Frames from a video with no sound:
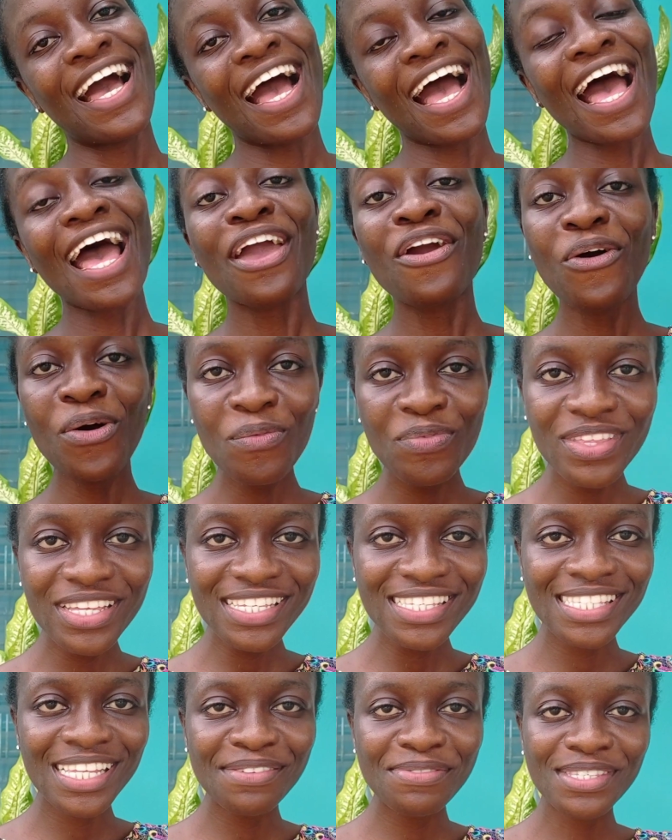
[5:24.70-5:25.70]
I hope these
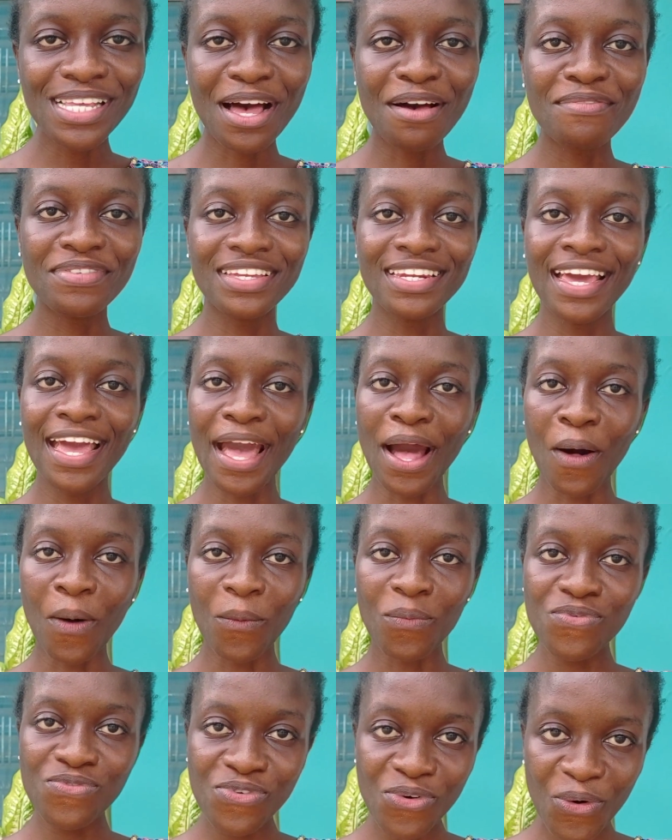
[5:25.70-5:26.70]
tips have been
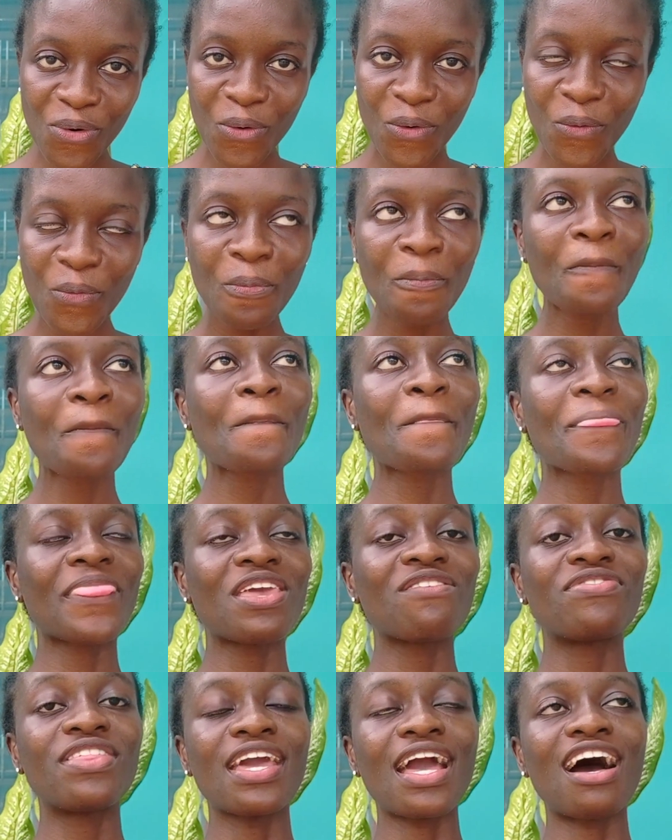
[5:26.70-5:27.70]
helpful.
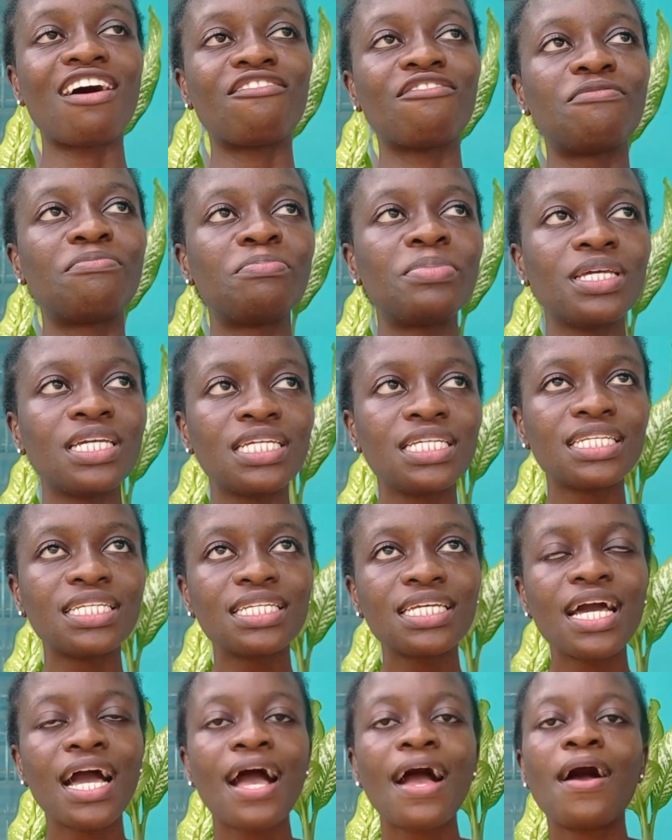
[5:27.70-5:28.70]
If they have been,
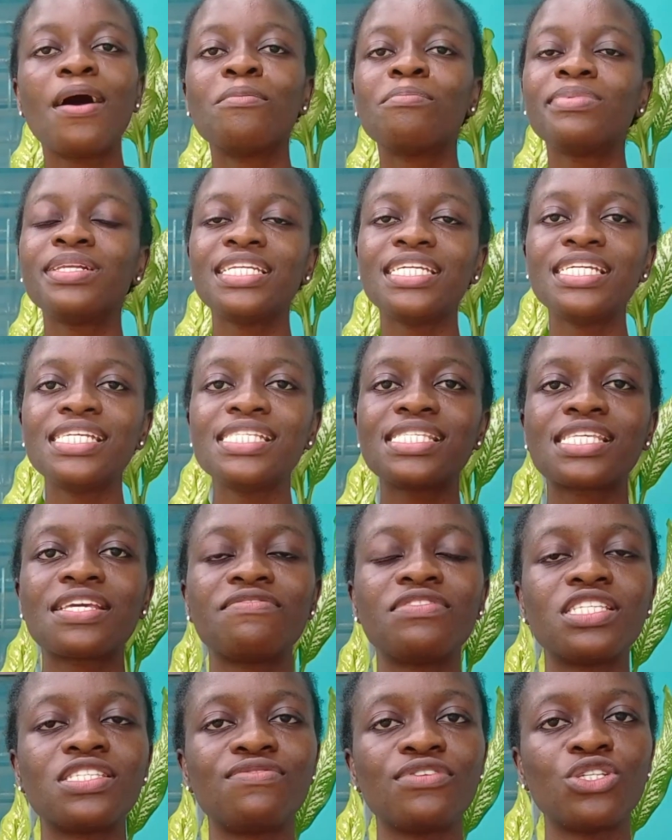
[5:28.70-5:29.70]
please give
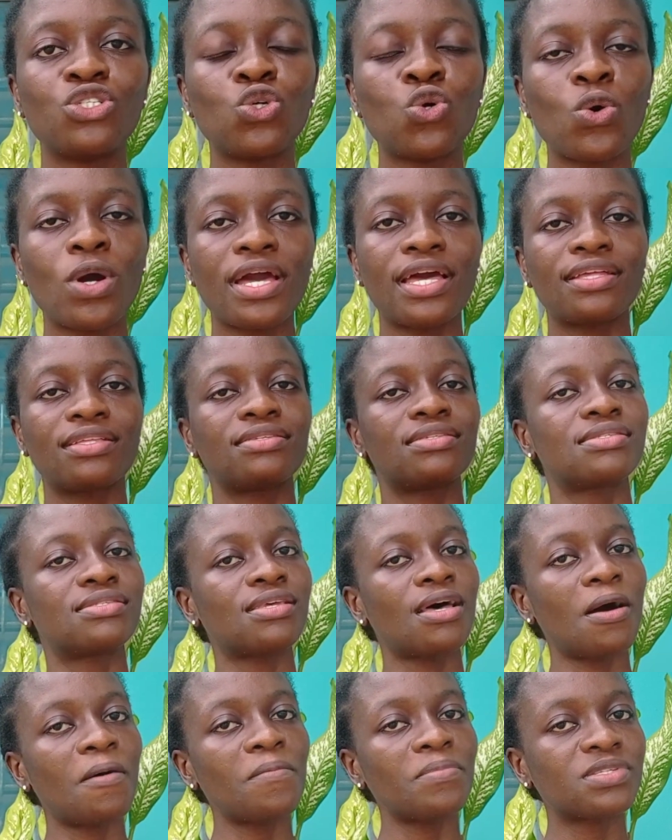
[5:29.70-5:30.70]
this video a
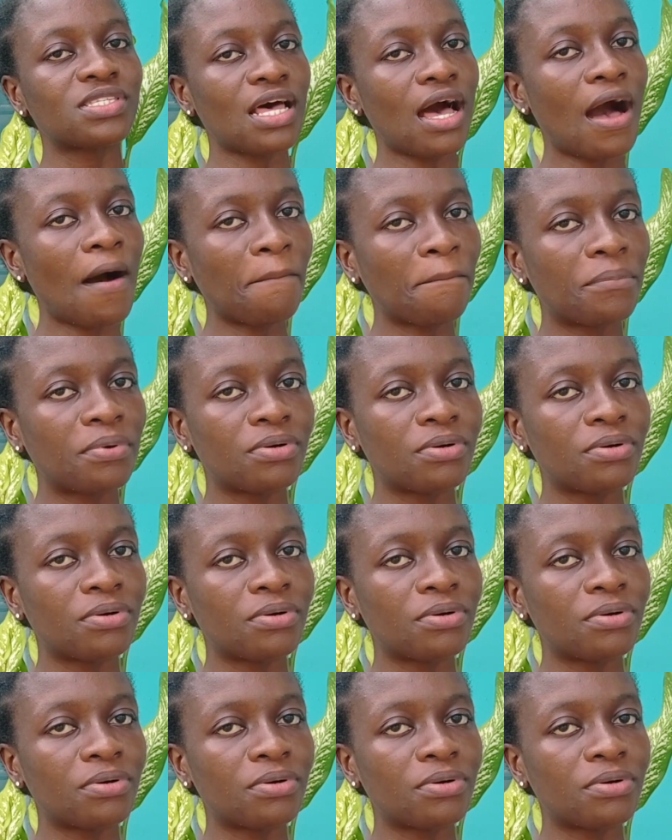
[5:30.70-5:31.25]
thumbs up,